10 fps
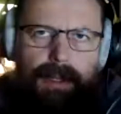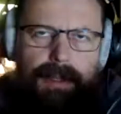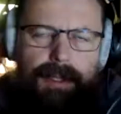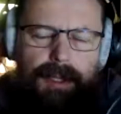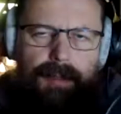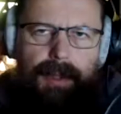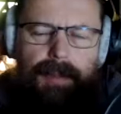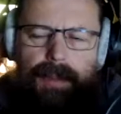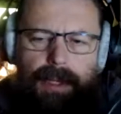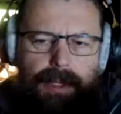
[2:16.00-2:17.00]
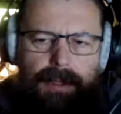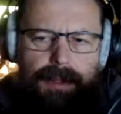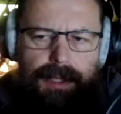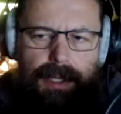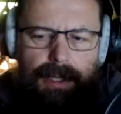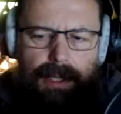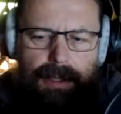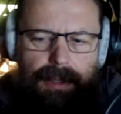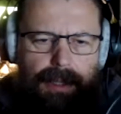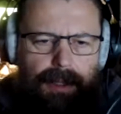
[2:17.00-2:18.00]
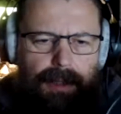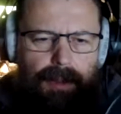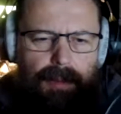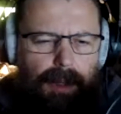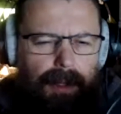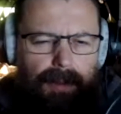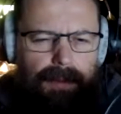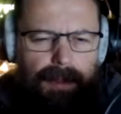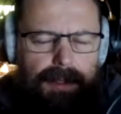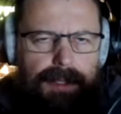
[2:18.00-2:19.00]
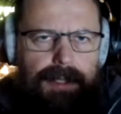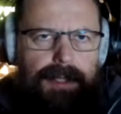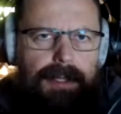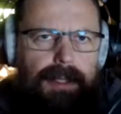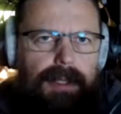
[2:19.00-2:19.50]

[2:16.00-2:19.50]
some people like to say that no, wealth is